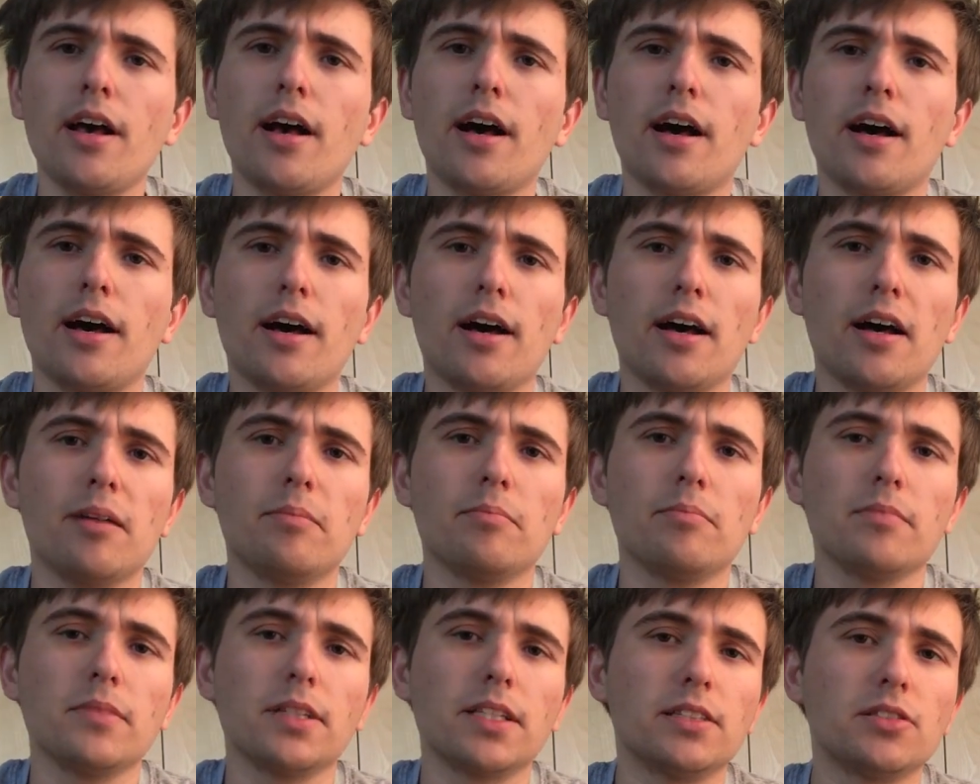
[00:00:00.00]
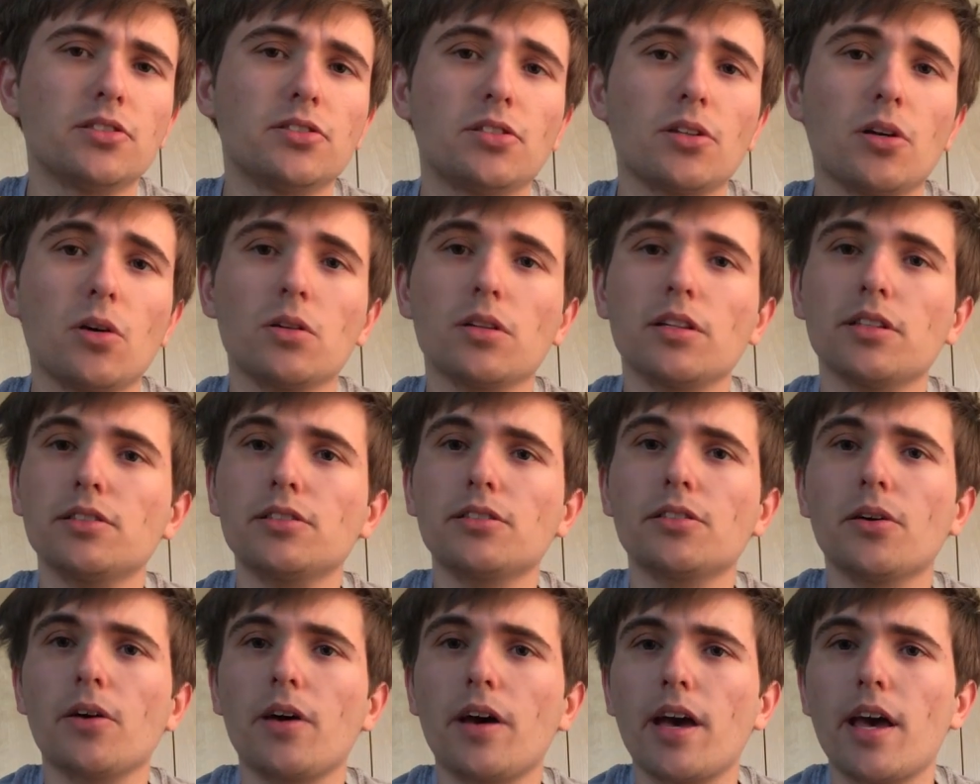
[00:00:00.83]
And so let's
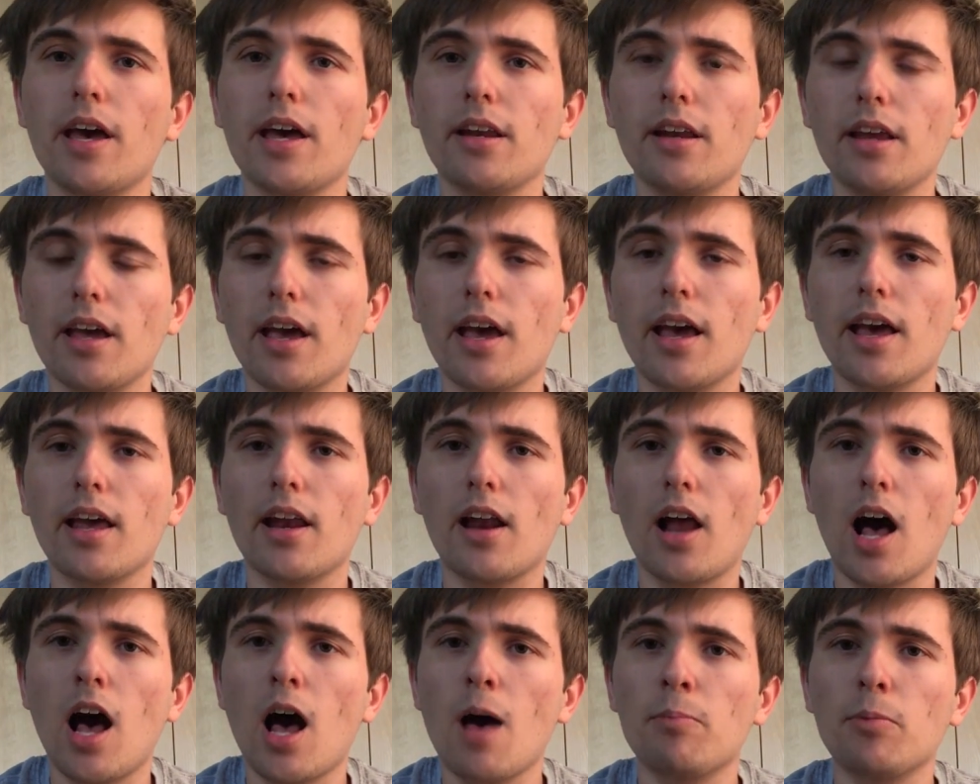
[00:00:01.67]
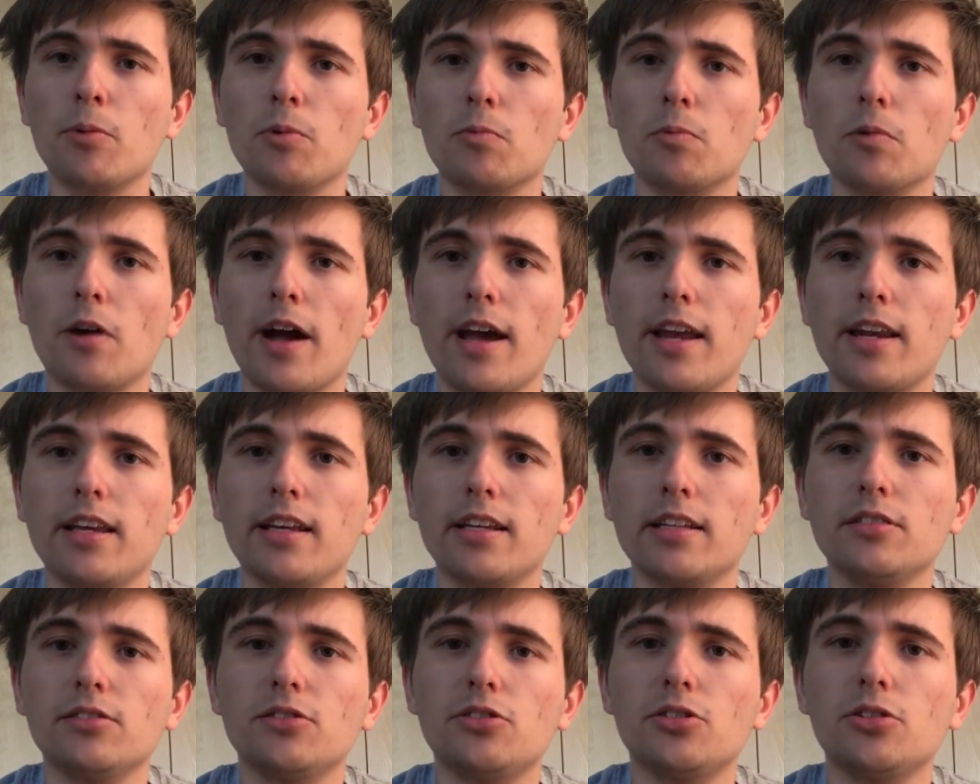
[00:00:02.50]
go ahead and hop right
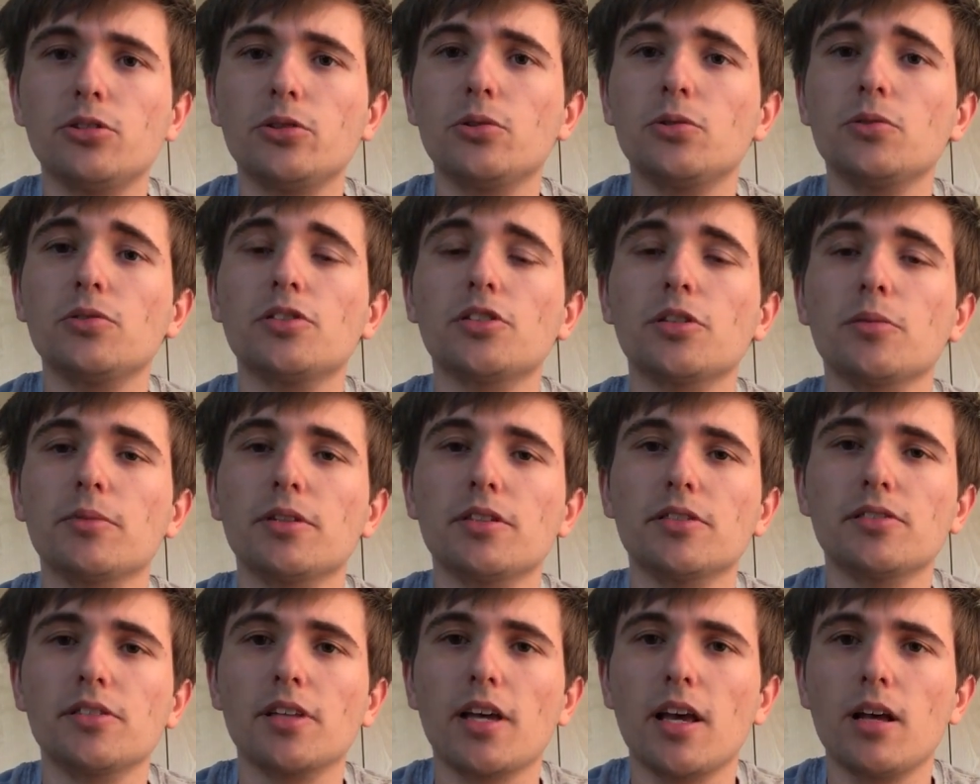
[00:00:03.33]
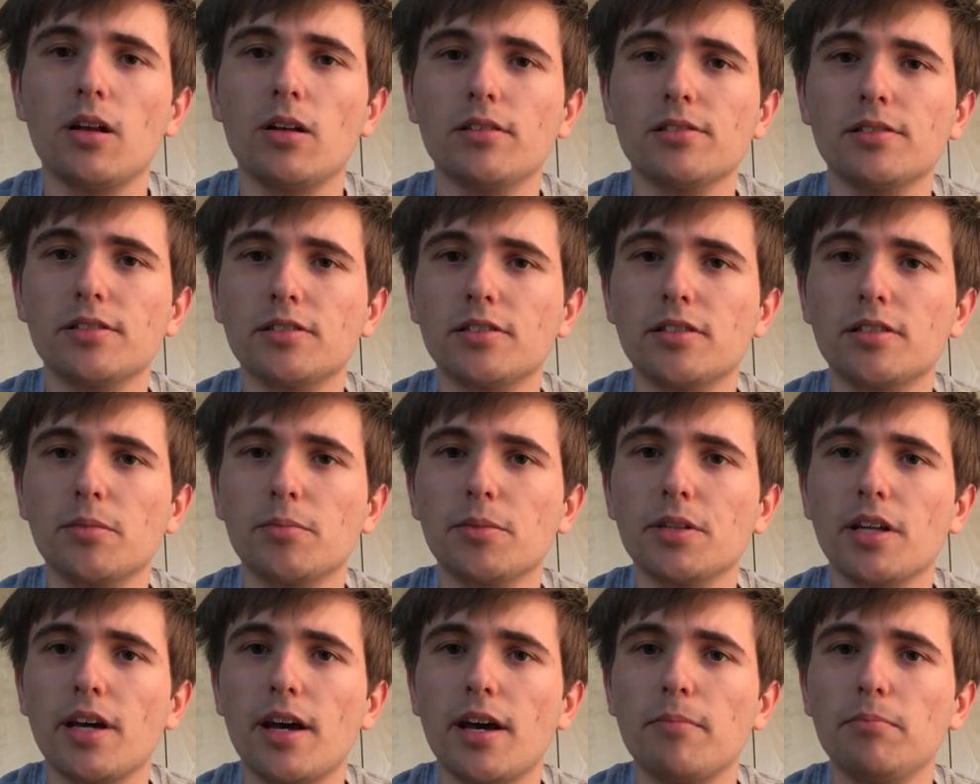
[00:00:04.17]
into some of the scales and some
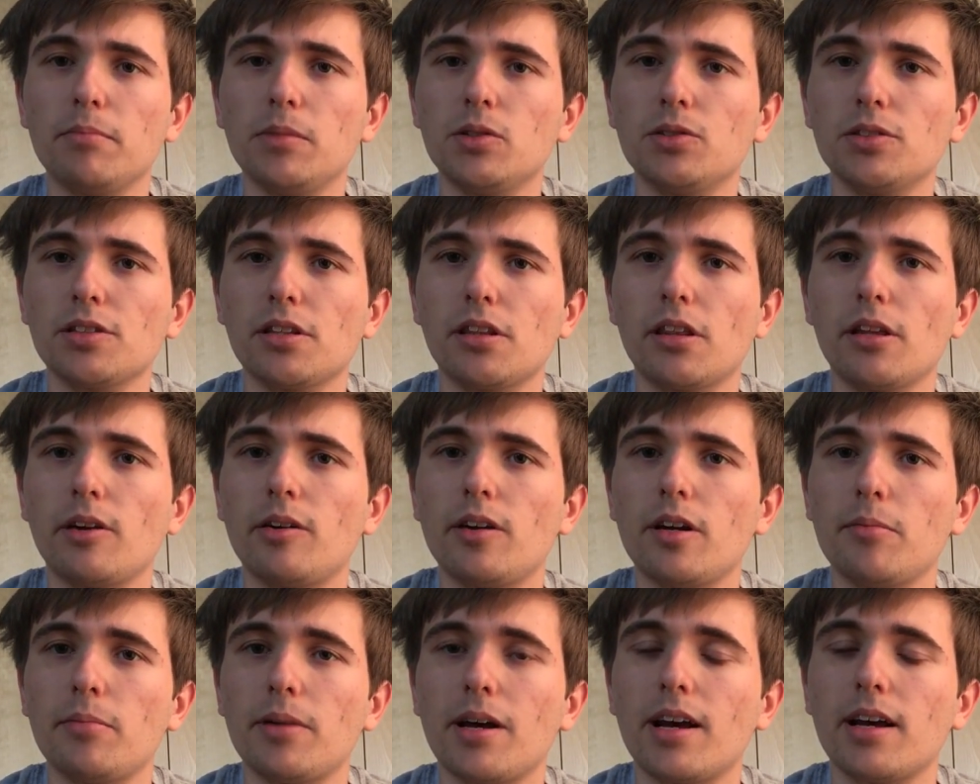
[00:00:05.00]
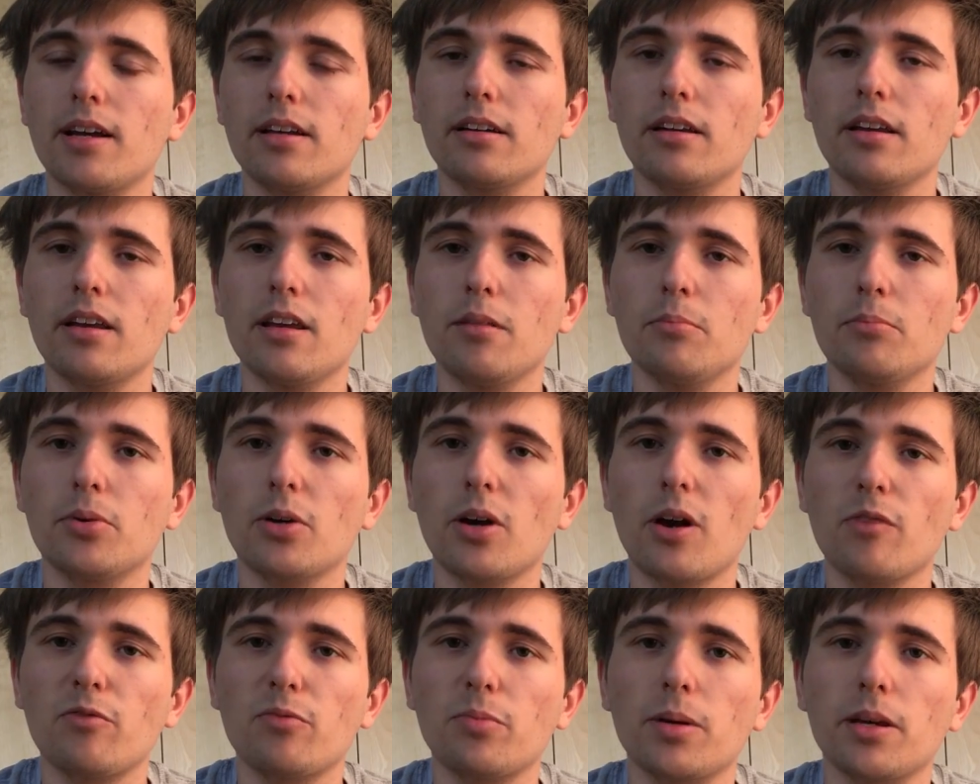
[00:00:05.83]
of the music theory behind
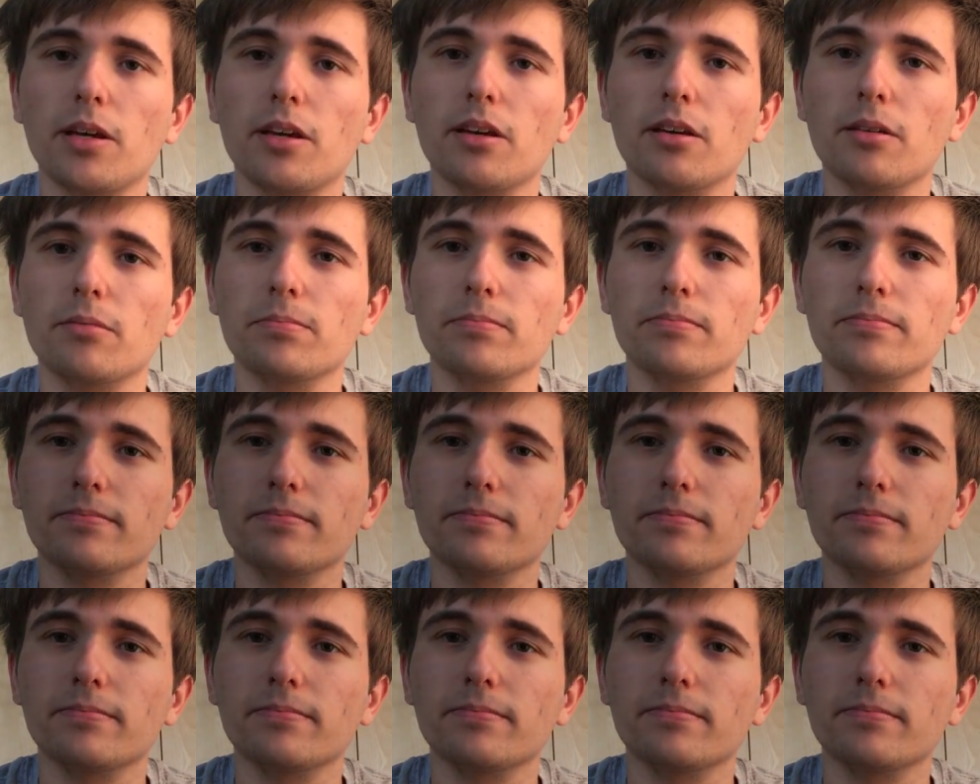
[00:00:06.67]
improv picking.